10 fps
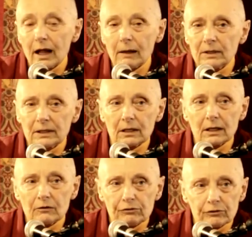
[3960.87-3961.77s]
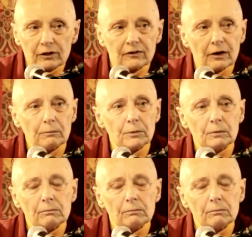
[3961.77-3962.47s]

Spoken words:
I mean, for example,